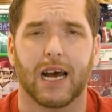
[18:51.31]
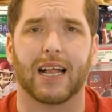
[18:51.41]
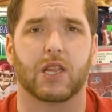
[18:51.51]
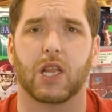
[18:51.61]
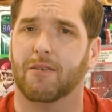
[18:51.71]
I
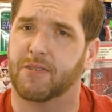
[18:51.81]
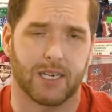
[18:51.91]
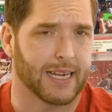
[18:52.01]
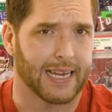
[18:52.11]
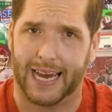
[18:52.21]
love to
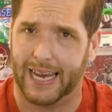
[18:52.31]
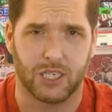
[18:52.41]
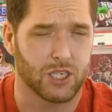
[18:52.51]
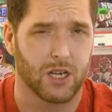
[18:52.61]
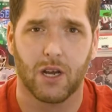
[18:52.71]

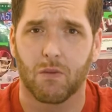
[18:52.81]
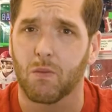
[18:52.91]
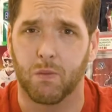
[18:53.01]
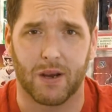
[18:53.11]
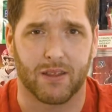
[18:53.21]
engage
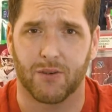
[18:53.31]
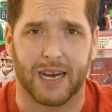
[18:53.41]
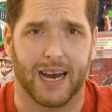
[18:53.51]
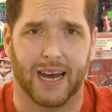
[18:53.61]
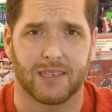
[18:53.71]
with you
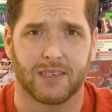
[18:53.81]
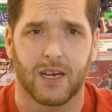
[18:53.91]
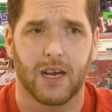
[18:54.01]
guys.